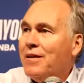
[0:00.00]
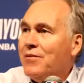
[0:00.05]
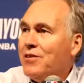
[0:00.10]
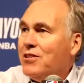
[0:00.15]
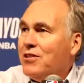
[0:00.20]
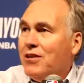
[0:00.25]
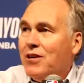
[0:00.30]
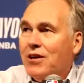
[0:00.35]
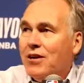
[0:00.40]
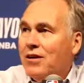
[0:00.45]
I
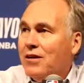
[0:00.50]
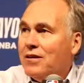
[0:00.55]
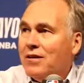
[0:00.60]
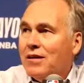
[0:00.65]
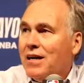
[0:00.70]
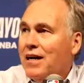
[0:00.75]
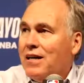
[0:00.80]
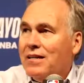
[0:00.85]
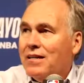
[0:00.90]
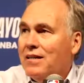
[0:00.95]
mean, you
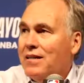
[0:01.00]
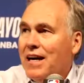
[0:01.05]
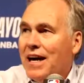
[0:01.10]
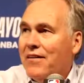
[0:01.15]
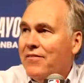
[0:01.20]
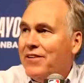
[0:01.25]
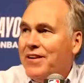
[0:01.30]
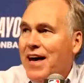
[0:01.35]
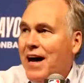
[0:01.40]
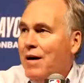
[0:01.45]
know, I didn't
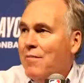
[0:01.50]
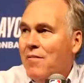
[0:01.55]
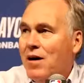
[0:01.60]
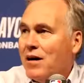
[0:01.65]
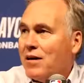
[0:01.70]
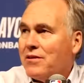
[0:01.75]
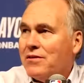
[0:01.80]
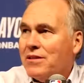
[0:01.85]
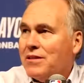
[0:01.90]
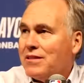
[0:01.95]
have a doubt
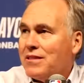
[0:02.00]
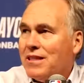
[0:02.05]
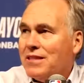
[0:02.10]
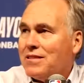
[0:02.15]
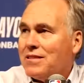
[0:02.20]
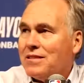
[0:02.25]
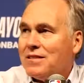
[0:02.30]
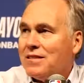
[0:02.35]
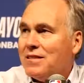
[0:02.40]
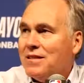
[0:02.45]
about Chris.
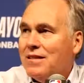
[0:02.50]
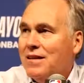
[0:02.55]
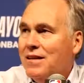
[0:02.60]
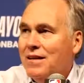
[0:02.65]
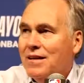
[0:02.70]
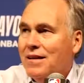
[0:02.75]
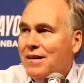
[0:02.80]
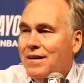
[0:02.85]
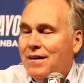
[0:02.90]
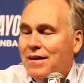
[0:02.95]
That's,
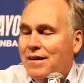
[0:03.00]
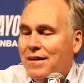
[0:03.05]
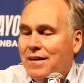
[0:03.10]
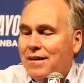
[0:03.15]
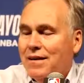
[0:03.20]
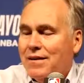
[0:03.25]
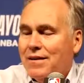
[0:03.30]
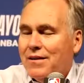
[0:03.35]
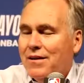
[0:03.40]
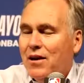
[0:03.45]

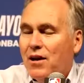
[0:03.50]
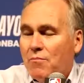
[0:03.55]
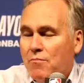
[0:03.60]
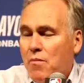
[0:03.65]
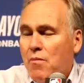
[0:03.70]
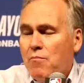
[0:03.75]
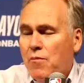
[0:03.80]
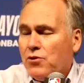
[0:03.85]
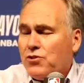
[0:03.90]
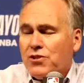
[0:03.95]
you know,
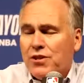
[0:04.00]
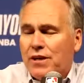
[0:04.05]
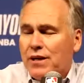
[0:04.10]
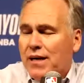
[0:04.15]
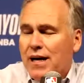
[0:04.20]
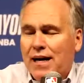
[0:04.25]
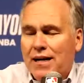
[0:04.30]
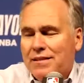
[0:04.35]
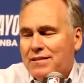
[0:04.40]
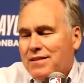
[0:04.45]
most of our
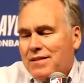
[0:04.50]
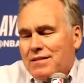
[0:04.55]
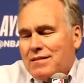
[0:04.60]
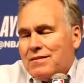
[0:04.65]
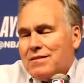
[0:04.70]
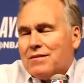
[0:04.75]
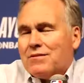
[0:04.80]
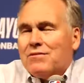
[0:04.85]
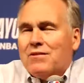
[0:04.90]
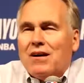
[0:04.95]
guys,
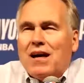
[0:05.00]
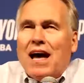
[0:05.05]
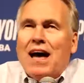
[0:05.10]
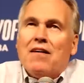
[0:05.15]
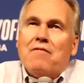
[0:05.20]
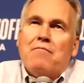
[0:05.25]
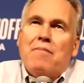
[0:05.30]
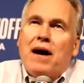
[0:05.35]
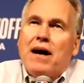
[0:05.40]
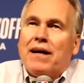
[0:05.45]
they're going to
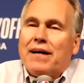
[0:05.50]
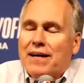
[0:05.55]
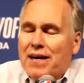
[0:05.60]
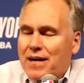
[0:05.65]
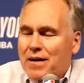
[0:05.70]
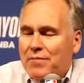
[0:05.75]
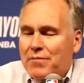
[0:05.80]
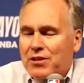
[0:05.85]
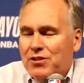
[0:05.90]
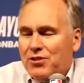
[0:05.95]
have bad
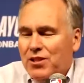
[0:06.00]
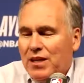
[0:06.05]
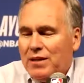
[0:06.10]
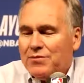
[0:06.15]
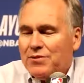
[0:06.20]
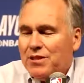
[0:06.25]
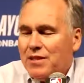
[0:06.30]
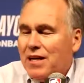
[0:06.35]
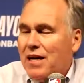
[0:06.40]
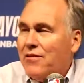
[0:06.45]
game. I mean,
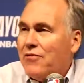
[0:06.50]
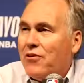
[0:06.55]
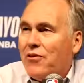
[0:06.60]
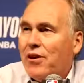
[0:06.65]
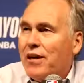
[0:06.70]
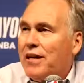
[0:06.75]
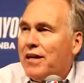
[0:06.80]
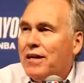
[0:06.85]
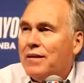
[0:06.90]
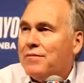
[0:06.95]
James didn't have a
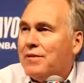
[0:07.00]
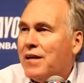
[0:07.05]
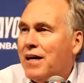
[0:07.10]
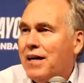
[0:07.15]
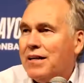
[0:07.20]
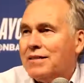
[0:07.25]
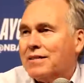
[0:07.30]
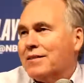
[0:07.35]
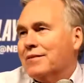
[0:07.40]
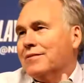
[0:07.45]
great game
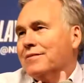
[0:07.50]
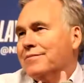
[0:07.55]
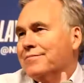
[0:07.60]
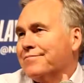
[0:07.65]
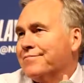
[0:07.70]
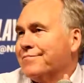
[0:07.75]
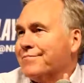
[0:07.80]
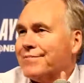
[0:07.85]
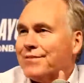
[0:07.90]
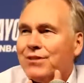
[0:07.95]
tonight, so
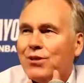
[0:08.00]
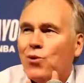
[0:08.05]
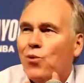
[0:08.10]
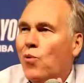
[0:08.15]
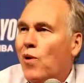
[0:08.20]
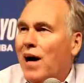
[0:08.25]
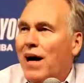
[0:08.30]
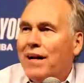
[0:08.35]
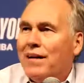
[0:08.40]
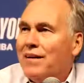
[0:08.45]
so
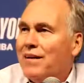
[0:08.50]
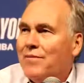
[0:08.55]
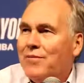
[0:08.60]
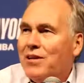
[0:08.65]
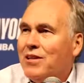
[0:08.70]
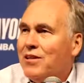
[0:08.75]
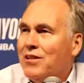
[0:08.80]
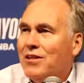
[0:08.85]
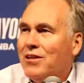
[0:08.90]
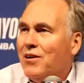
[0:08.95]
what? I
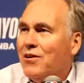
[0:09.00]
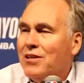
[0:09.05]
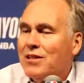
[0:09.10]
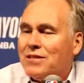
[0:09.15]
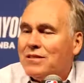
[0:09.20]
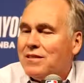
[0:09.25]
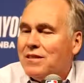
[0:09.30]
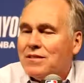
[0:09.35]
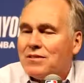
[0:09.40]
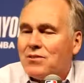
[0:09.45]
mean, you know,
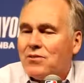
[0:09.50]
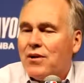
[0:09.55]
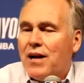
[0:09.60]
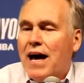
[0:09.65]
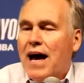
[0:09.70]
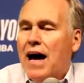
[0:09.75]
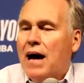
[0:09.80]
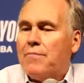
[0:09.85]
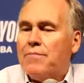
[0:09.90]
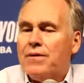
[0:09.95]
it's it's going
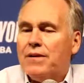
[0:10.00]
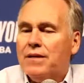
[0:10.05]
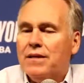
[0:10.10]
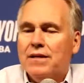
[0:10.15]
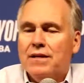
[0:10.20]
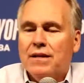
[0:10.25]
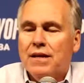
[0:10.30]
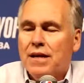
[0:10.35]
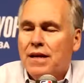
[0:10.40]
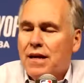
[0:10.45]
to happen,
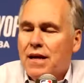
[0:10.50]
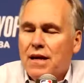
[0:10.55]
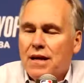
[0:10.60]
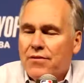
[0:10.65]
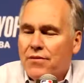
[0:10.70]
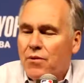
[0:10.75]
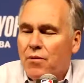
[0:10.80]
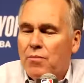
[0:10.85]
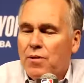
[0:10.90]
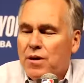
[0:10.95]
and
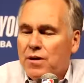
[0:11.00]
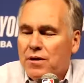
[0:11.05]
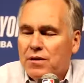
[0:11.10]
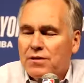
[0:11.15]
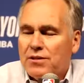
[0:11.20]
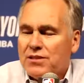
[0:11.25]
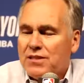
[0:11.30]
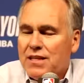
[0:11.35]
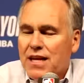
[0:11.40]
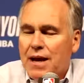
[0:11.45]
they'll
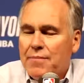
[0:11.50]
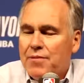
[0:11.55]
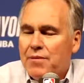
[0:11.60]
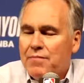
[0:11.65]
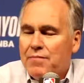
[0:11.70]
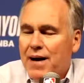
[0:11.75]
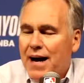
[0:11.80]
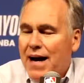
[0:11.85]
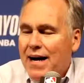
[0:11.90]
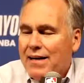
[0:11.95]
be
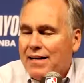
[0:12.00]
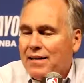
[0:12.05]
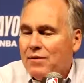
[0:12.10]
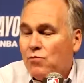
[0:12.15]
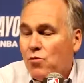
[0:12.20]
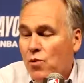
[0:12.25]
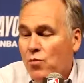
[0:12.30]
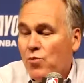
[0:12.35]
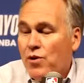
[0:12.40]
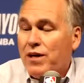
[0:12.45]
snapping back.
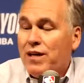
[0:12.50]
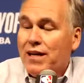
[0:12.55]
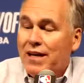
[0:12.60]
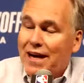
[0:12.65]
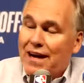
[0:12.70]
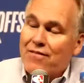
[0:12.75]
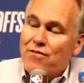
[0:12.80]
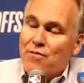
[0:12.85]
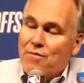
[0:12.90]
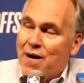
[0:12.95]
And when we can
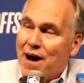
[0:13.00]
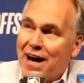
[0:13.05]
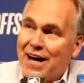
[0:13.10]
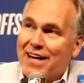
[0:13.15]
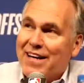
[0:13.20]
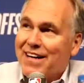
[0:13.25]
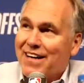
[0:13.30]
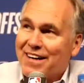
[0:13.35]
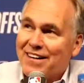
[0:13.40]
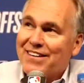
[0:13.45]
get
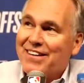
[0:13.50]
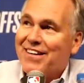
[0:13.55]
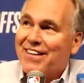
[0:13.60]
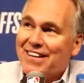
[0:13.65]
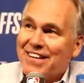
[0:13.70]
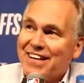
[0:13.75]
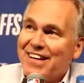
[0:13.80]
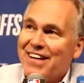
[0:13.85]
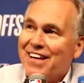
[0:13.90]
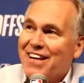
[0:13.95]
everybody on the
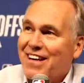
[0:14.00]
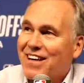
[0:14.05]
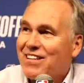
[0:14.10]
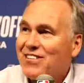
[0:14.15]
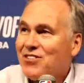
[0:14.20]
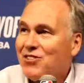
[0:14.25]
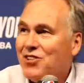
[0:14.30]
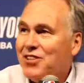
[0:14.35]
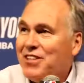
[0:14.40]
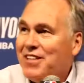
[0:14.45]

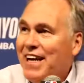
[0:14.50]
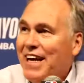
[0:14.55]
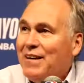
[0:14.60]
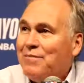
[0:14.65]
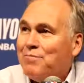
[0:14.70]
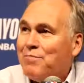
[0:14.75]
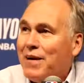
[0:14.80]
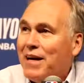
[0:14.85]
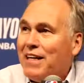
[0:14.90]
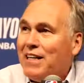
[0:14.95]
good
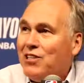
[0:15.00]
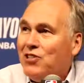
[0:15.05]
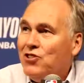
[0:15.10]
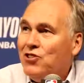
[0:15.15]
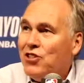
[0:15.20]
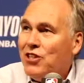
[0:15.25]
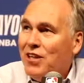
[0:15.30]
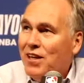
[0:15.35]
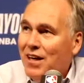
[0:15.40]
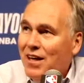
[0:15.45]
game
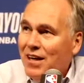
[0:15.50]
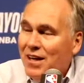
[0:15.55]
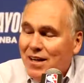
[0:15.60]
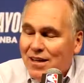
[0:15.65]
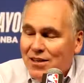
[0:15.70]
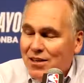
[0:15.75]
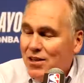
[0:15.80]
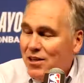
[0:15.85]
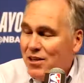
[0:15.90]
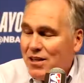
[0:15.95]
page,
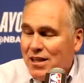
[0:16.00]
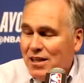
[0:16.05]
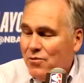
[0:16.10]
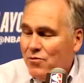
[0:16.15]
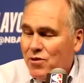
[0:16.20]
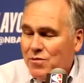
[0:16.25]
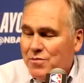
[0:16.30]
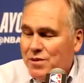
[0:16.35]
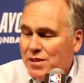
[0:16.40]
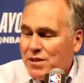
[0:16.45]
you know, again,
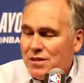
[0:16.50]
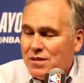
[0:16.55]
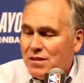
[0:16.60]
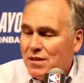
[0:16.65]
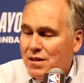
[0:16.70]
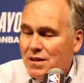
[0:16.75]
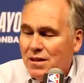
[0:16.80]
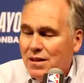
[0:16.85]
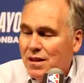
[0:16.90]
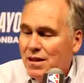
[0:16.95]
we missed
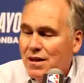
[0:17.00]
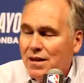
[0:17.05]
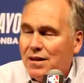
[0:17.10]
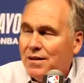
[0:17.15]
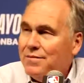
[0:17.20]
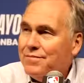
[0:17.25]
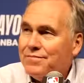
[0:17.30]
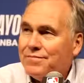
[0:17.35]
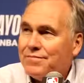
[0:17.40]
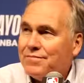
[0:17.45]
a
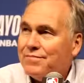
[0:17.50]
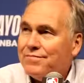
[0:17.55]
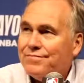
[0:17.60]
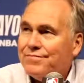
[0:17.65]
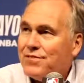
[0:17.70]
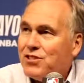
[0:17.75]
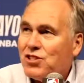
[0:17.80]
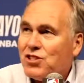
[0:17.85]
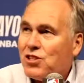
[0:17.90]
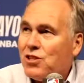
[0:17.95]
uh,
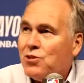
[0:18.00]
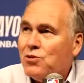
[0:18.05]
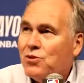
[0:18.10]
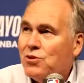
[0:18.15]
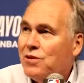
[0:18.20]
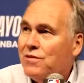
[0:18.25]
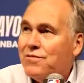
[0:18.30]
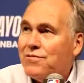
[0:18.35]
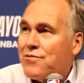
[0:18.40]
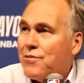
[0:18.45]

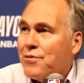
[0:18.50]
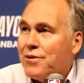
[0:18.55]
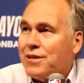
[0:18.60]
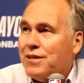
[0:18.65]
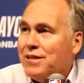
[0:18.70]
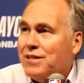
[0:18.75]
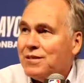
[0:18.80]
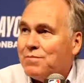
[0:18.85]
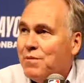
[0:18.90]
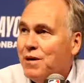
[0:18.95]
slew of
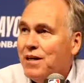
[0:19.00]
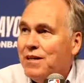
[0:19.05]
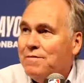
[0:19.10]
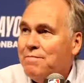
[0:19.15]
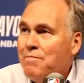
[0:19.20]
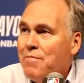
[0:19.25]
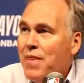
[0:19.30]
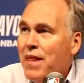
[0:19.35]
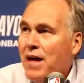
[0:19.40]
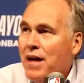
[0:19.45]
threes, but
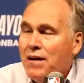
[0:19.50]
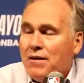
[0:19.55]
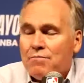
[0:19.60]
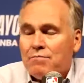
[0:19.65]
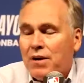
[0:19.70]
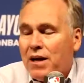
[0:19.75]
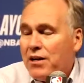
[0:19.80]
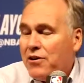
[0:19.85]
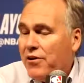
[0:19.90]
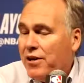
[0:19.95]

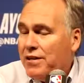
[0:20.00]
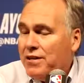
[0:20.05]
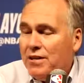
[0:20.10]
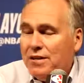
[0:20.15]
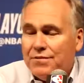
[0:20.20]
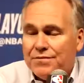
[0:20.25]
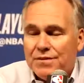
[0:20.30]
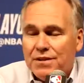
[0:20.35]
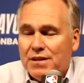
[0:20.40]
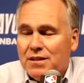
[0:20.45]
played great
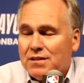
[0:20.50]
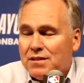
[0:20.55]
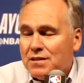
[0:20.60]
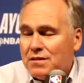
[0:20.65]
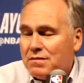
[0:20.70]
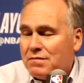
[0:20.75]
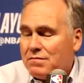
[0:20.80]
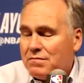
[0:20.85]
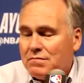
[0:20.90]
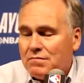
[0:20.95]

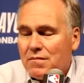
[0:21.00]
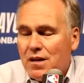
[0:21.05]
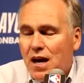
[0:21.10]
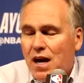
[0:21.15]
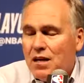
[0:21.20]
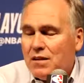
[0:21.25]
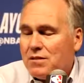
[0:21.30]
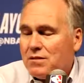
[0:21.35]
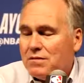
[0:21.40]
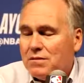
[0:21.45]
defense,
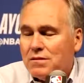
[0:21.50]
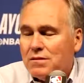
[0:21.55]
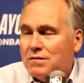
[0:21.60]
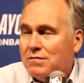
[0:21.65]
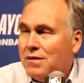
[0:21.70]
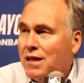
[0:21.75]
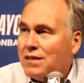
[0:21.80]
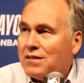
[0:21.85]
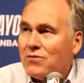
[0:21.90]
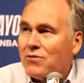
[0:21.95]
hustled, and
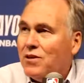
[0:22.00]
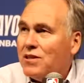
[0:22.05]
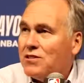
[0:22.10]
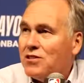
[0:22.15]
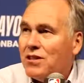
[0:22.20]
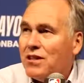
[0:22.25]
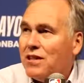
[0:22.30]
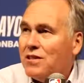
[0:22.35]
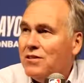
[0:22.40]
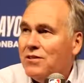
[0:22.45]
that's what
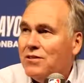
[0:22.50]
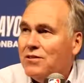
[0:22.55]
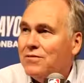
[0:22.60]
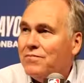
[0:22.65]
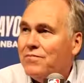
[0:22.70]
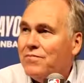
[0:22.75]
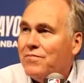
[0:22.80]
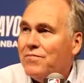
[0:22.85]
you got to do.